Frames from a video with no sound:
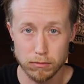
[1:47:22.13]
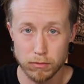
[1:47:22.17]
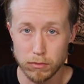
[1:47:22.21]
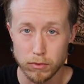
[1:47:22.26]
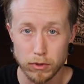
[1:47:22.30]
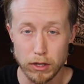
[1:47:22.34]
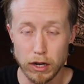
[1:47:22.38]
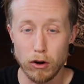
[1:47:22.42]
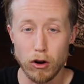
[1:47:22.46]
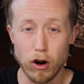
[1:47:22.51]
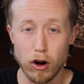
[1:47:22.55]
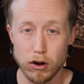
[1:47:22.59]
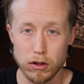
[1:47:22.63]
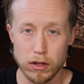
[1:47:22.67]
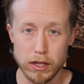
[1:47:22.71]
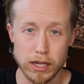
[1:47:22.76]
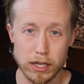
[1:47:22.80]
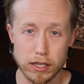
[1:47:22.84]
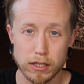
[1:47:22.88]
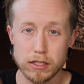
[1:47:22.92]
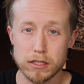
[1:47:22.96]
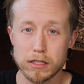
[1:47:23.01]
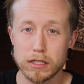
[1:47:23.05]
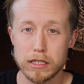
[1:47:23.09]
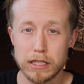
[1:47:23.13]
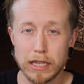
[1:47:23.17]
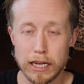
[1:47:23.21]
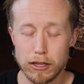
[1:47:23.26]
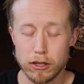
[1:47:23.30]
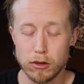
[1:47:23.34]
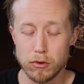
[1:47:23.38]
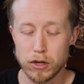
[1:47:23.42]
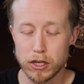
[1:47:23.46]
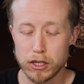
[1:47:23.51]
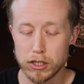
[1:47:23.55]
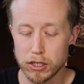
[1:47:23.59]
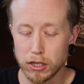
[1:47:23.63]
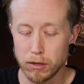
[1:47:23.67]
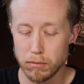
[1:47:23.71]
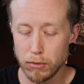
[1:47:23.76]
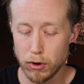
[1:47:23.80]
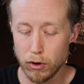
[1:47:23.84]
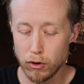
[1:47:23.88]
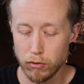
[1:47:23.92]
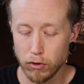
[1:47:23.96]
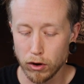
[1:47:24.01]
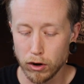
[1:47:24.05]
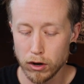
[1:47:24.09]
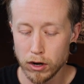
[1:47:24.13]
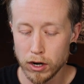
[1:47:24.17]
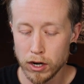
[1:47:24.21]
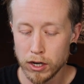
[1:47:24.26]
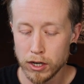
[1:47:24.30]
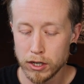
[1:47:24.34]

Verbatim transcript: There are links that you can jump over.